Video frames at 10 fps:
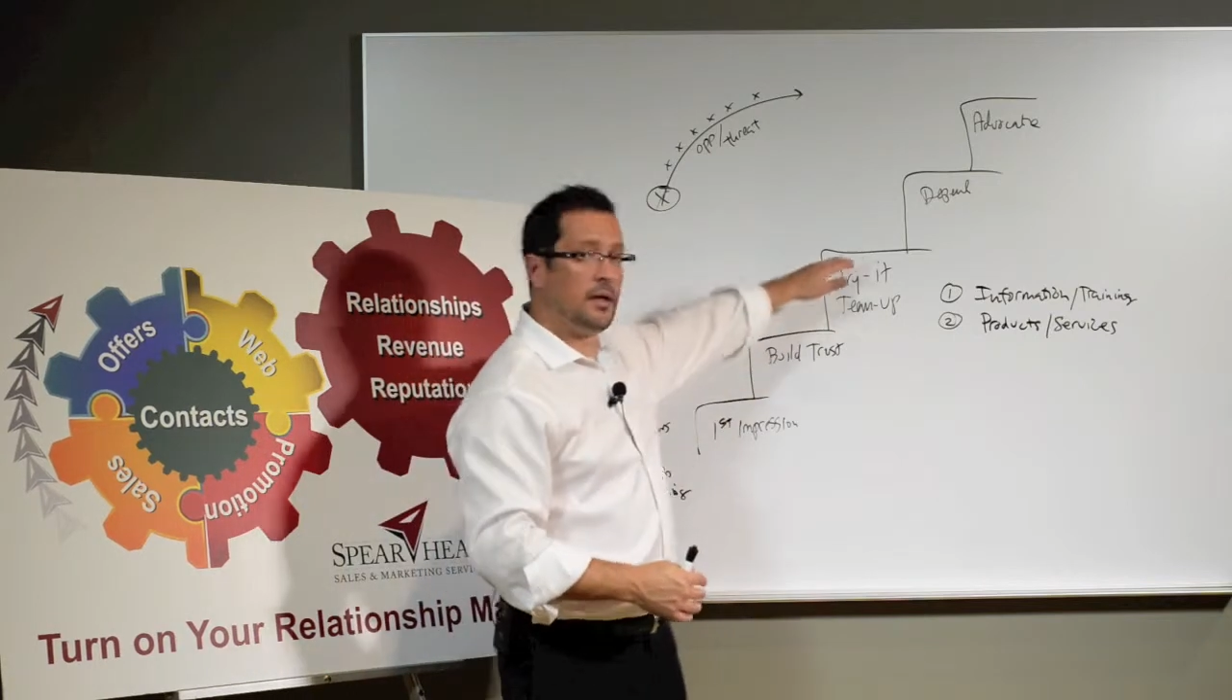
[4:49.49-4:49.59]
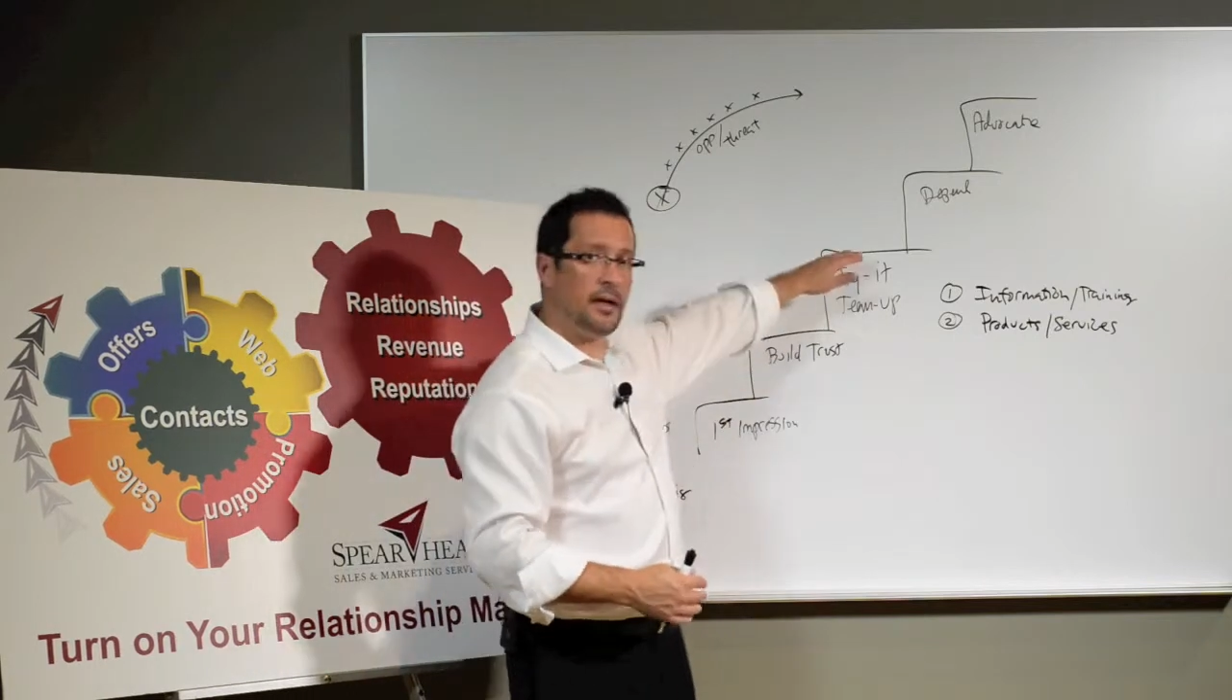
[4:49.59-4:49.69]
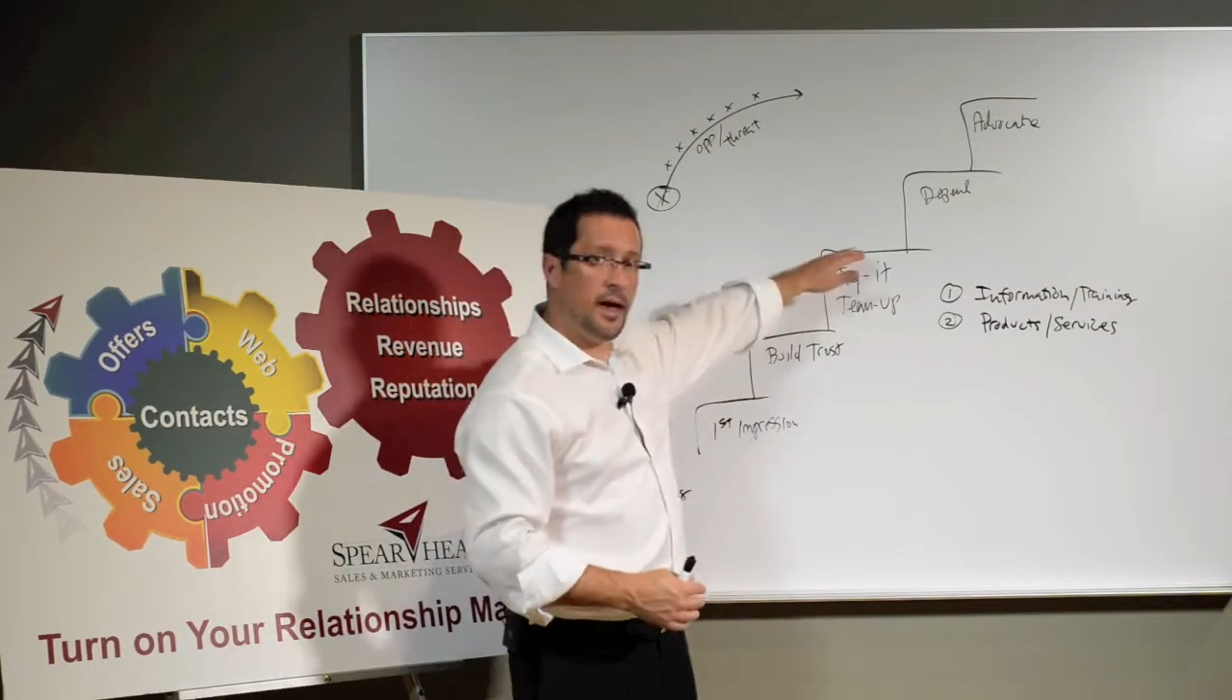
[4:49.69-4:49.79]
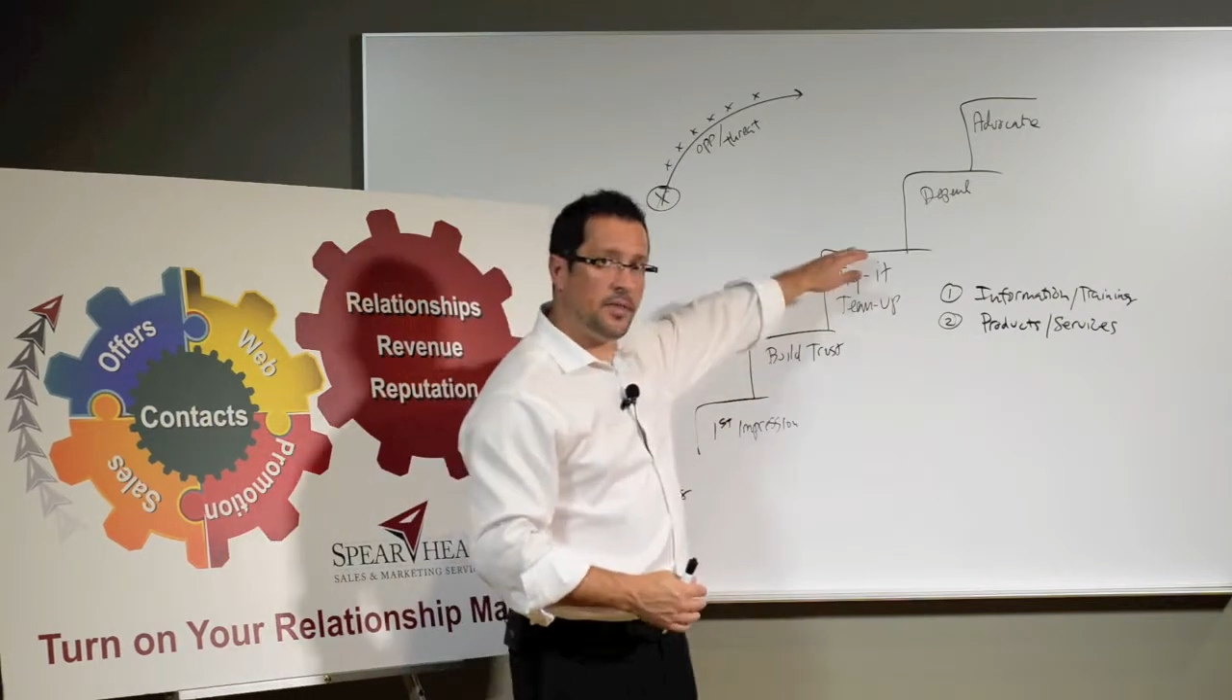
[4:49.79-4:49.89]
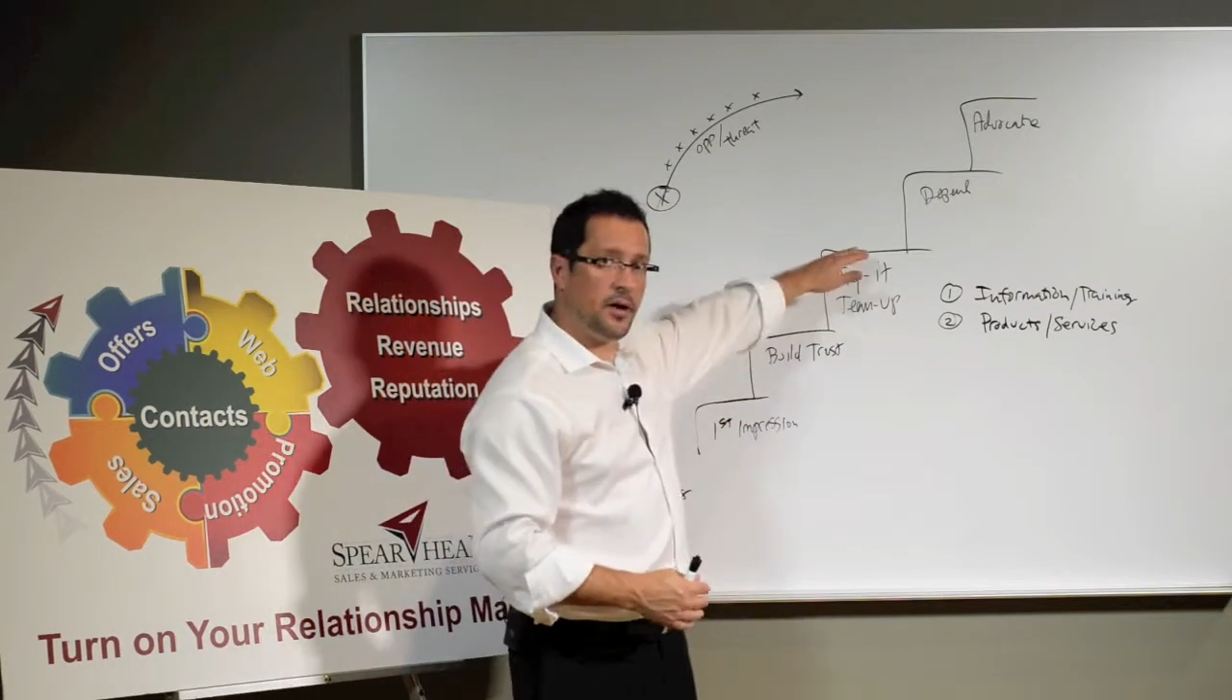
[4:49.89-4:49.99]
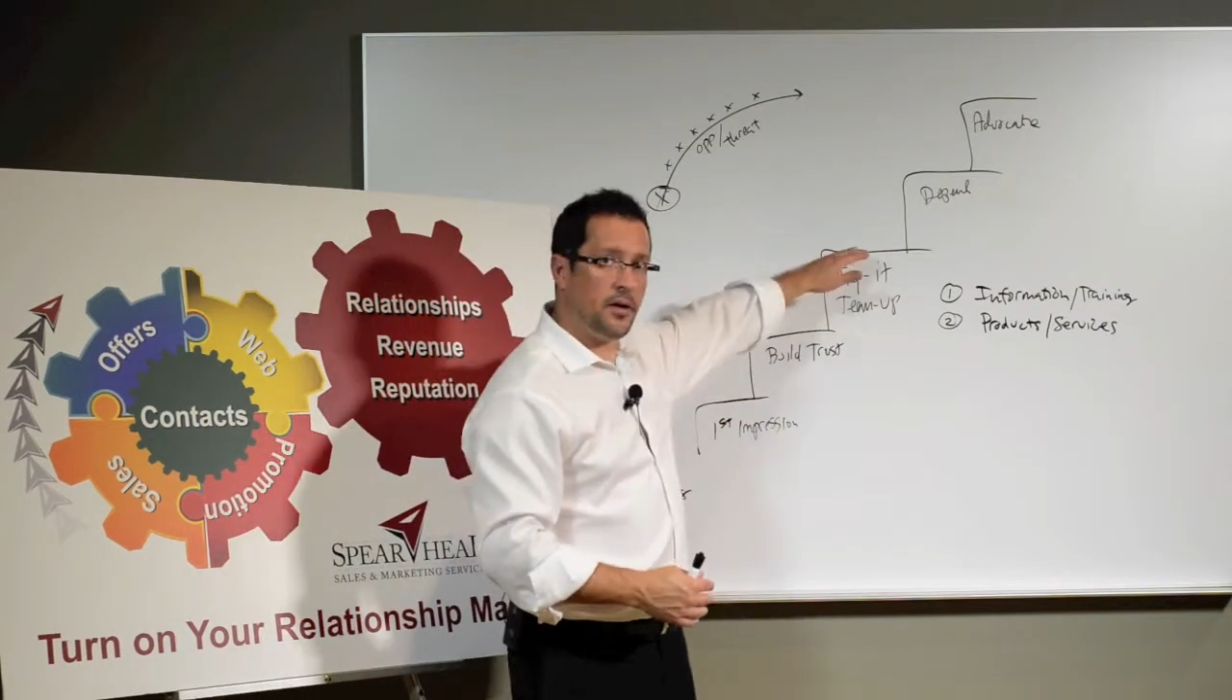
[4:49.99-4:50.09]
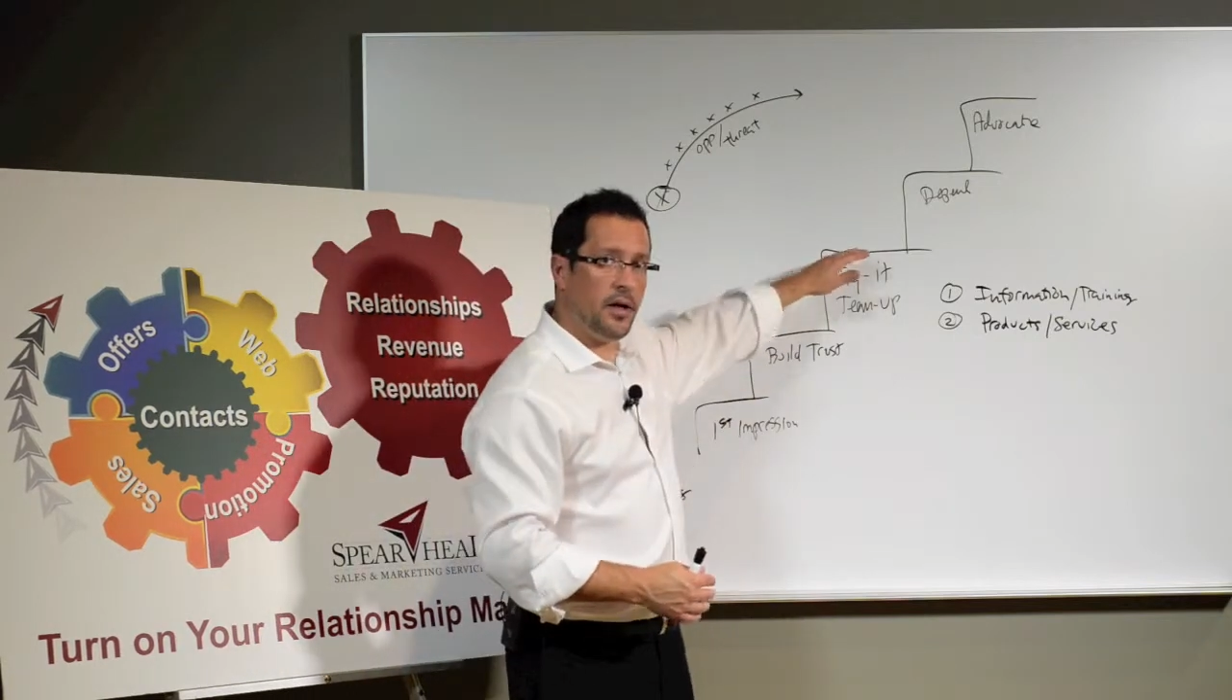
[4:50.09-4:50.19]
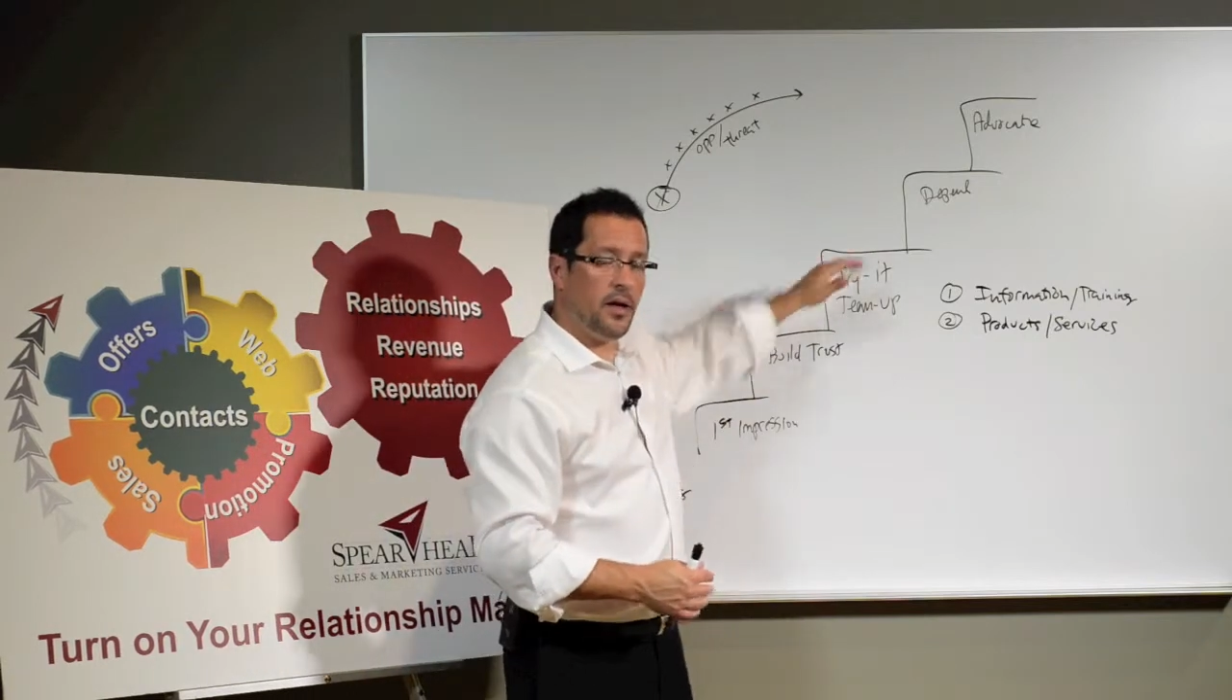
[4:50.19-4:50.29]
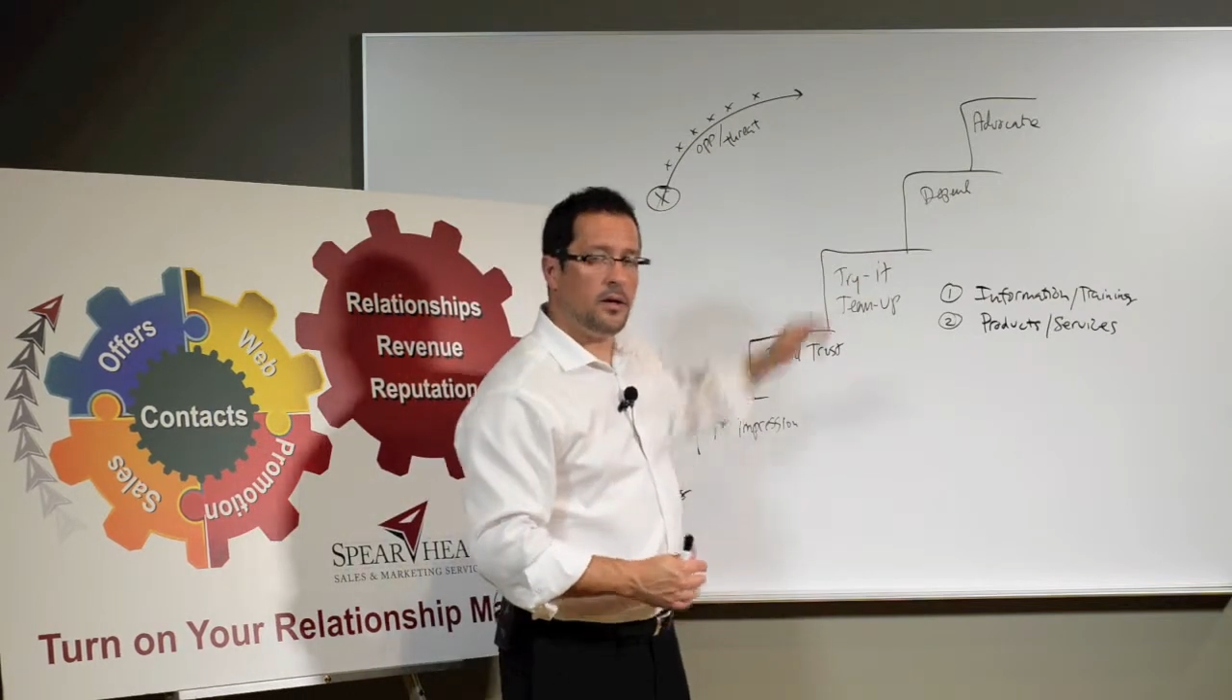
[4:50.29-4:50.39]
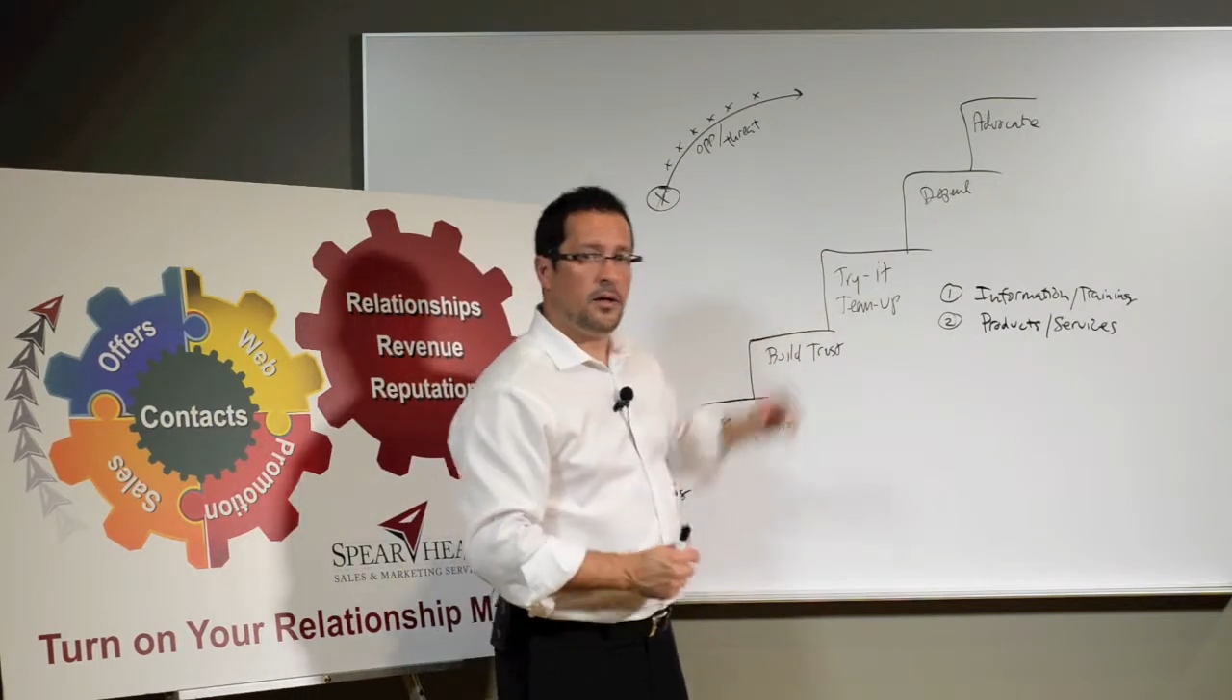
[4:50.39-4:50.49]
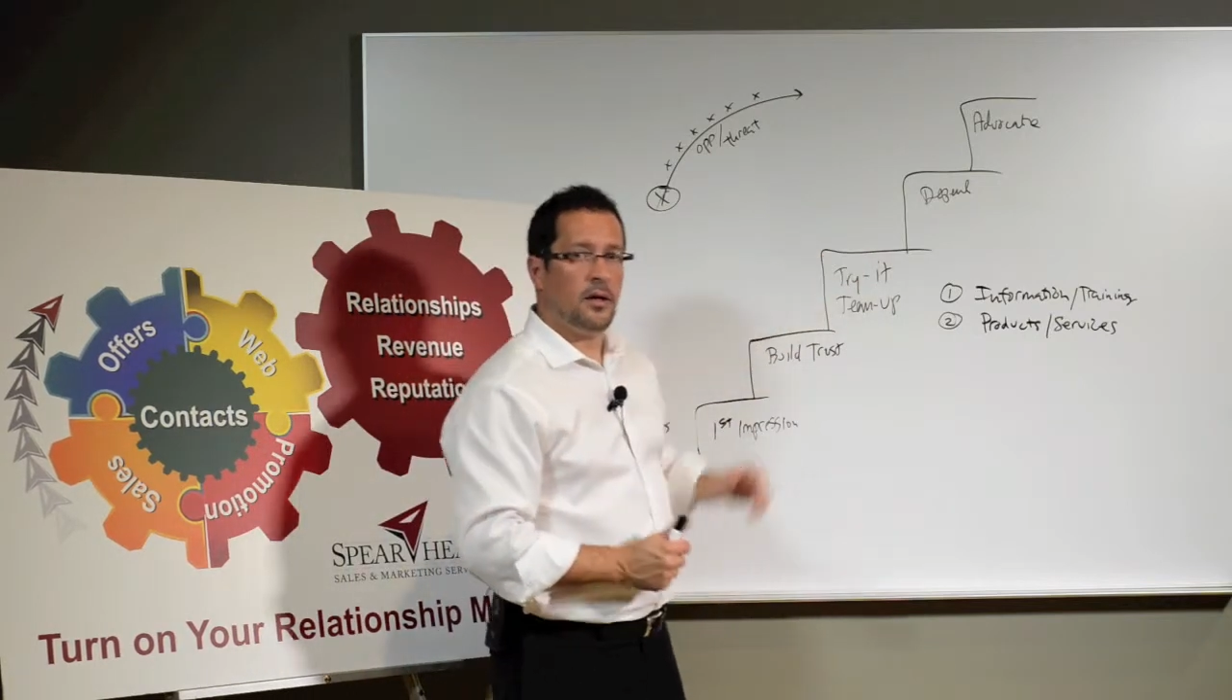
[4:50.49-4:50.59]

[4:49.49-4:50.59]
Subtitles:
gotten there yet,